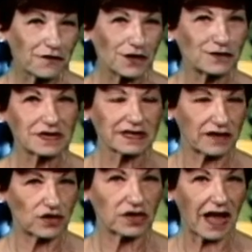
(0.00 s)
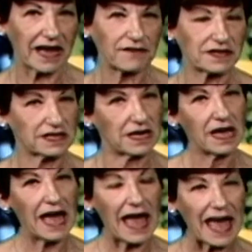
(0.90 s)
for you to live your life and to
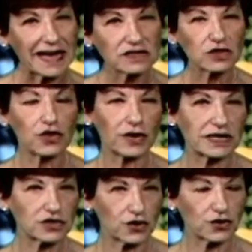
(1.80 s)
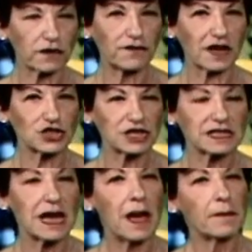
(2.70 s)
handle your internal functions,
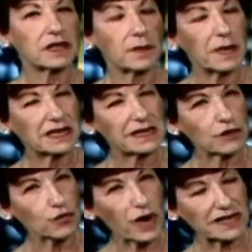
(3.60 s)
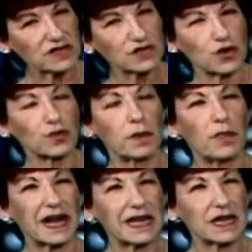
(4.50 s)
but it's at rest, so the
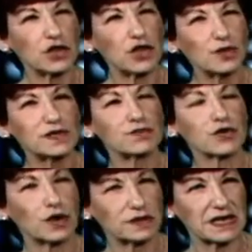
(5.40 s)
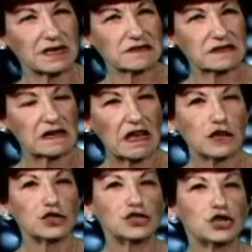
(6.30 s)
body can use proteins
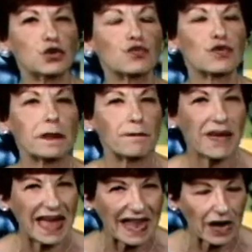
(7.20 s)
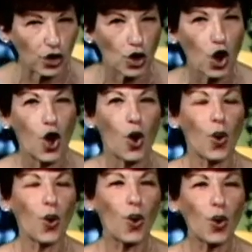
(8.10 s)
to repair
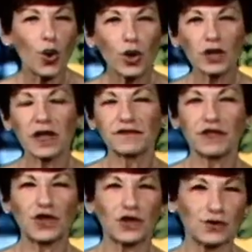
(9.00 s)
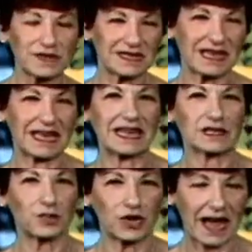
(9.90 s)
all of the use it has
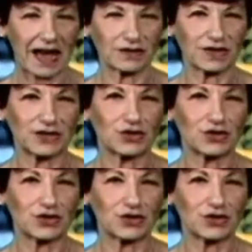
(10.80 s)
put out